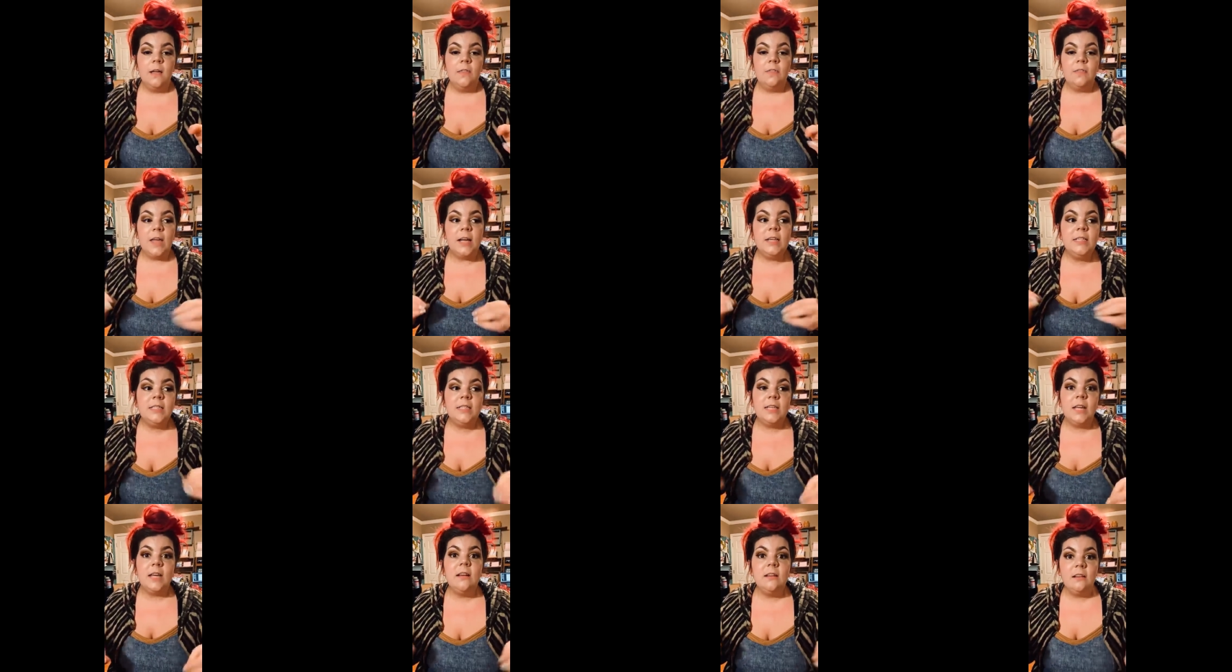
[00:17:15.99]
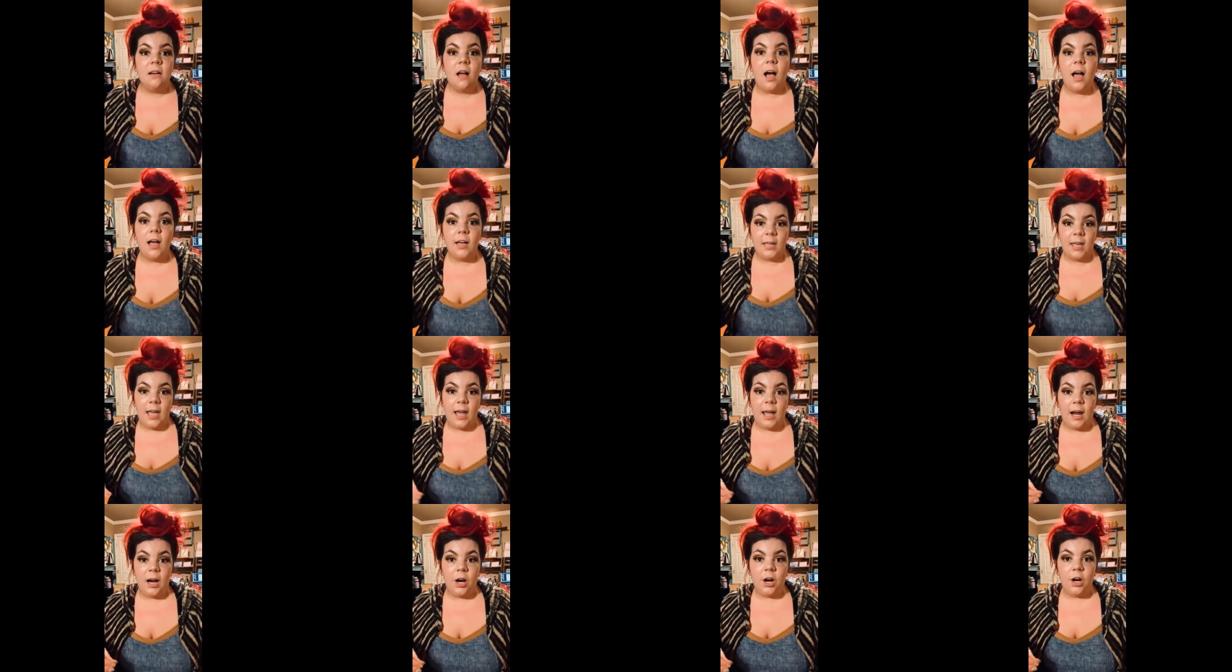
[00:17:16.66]
They did not
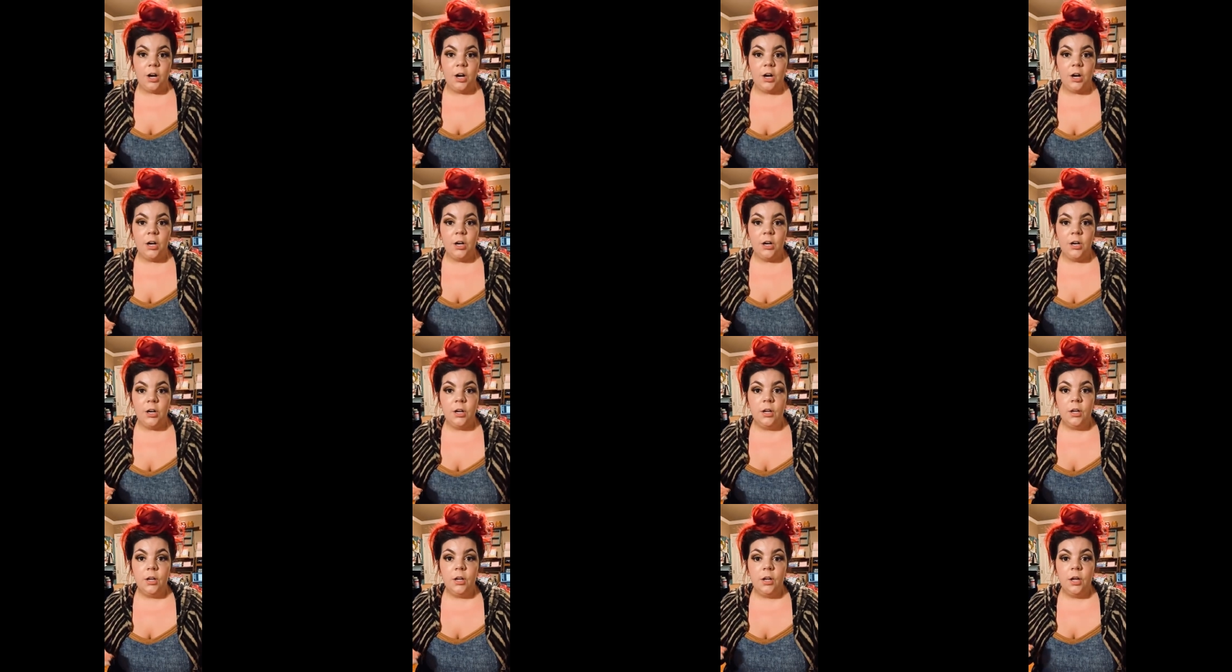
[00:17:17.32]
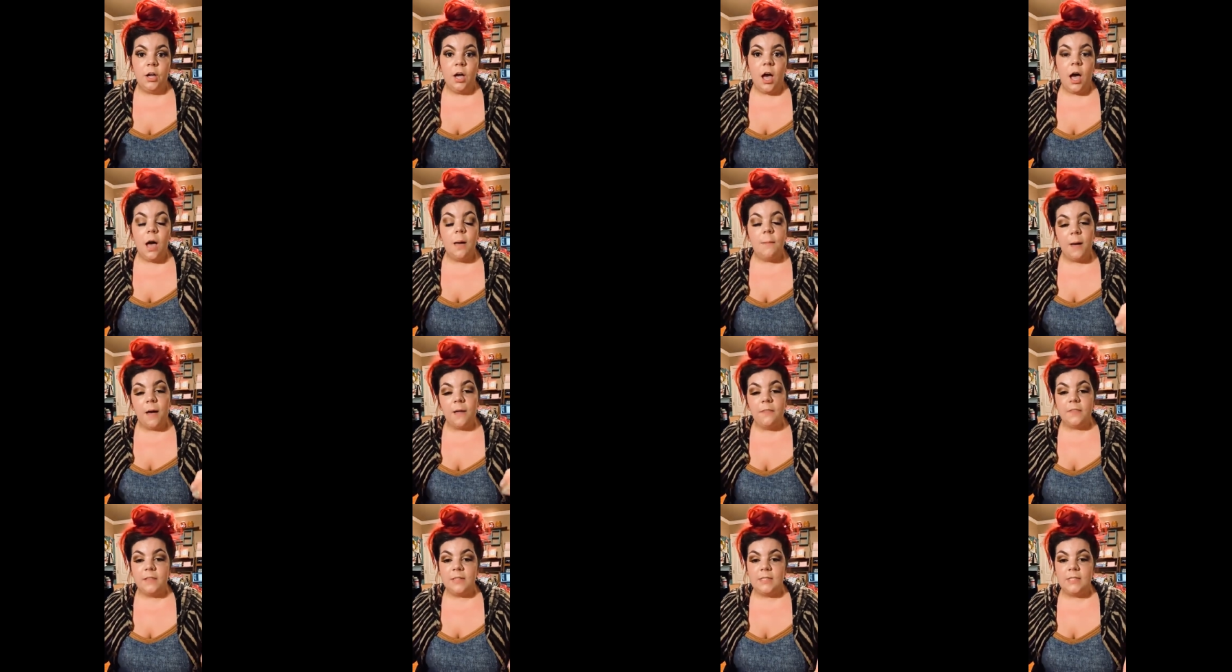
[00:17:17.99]
care
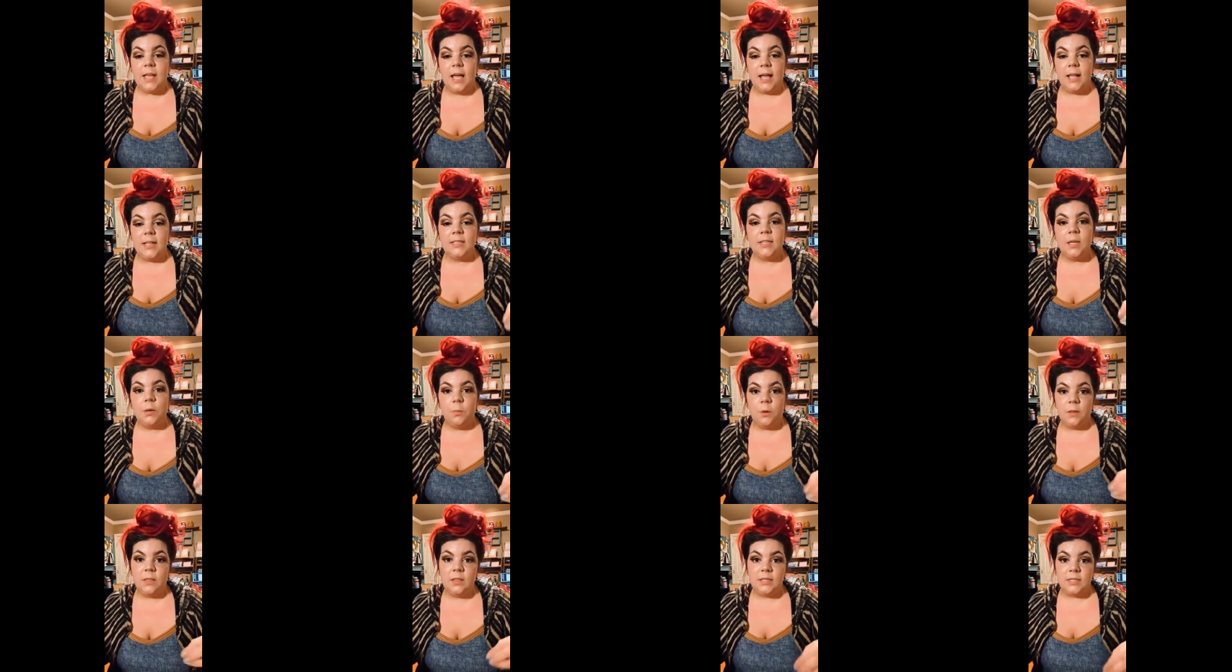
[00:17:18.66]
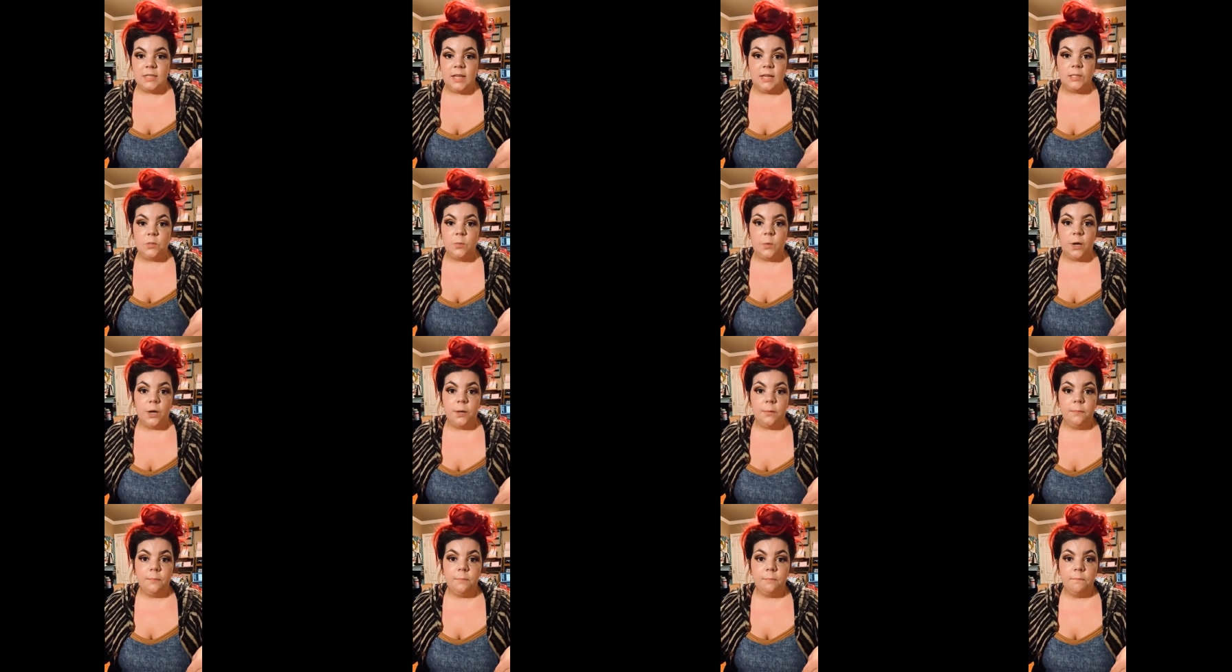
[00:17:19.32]
about the scents and what the scents
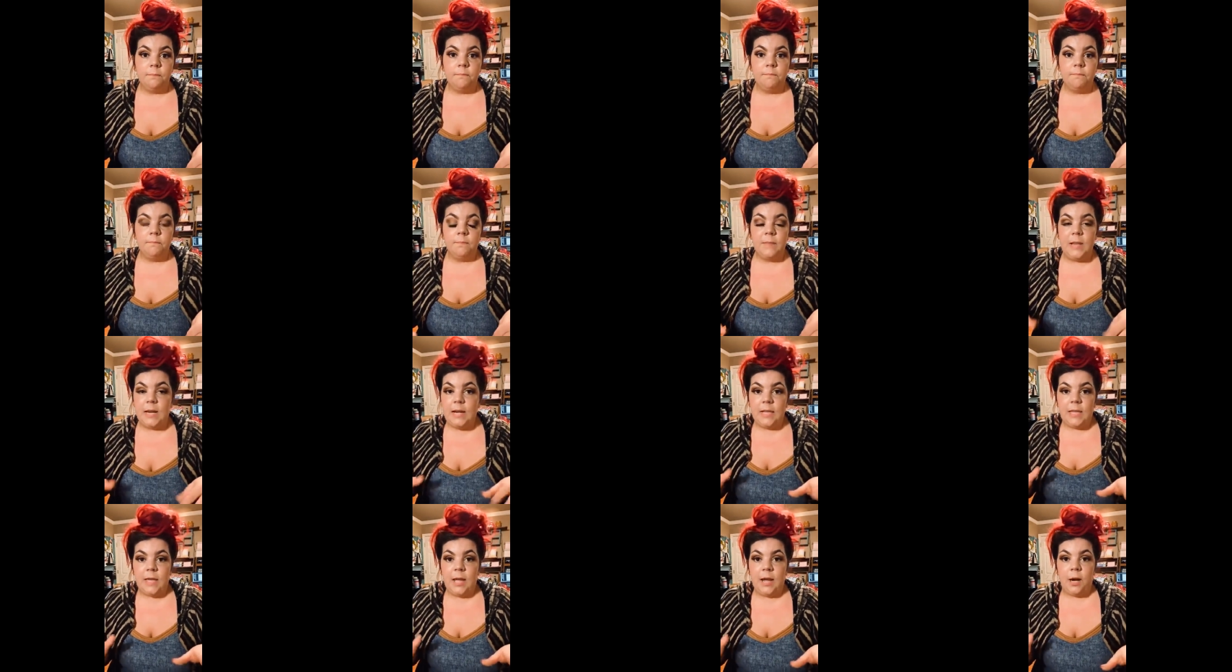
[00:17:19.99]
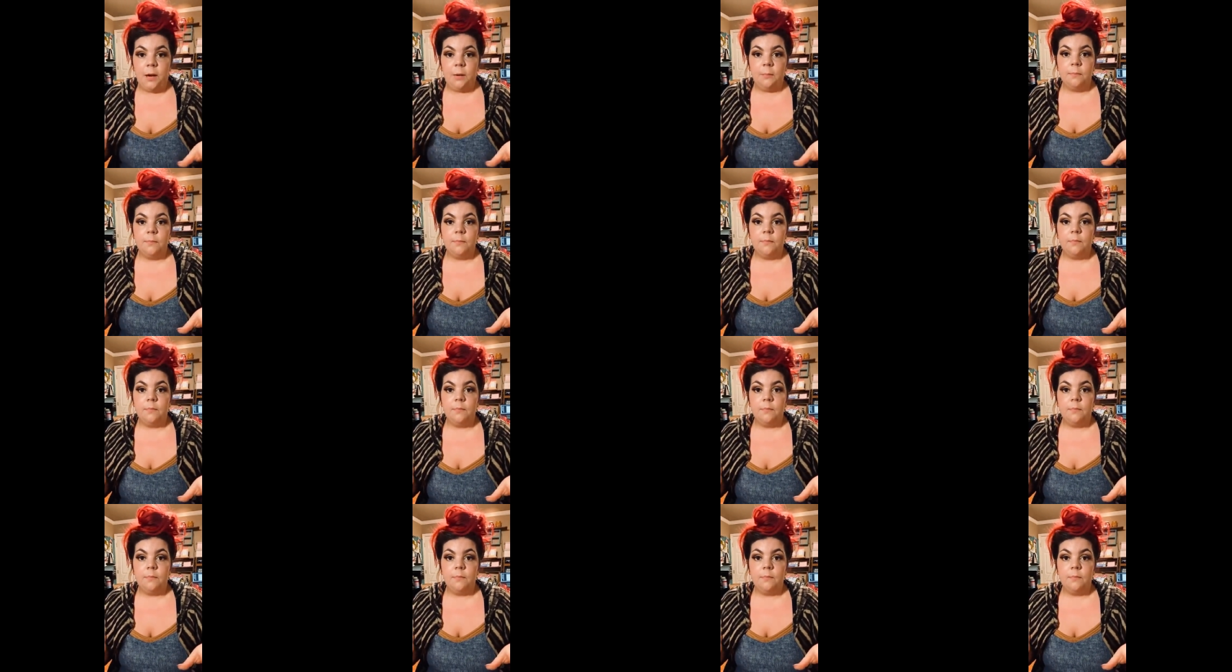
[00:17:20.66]
were. They didn't care.